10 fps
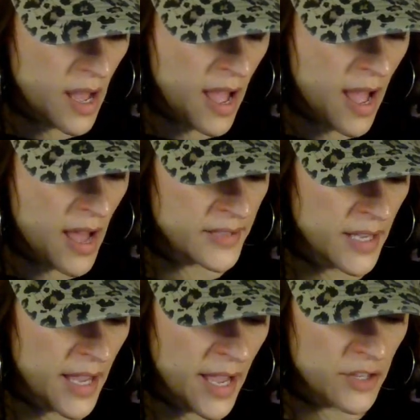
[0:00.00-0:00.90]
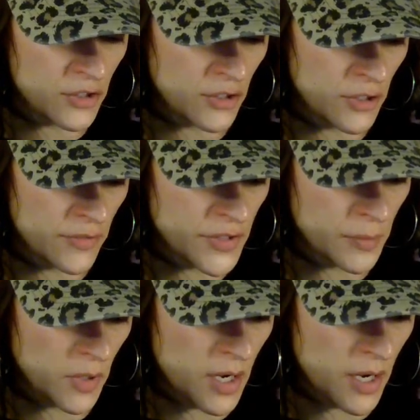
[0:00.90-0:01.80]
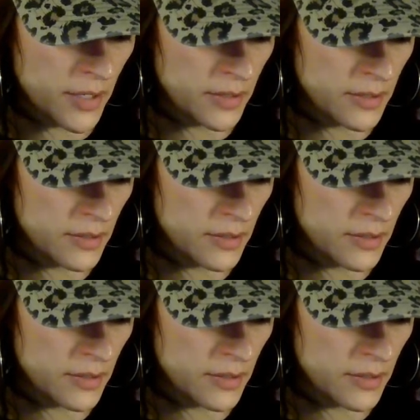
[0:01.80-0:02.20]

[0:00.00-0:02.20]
as a handler of some kind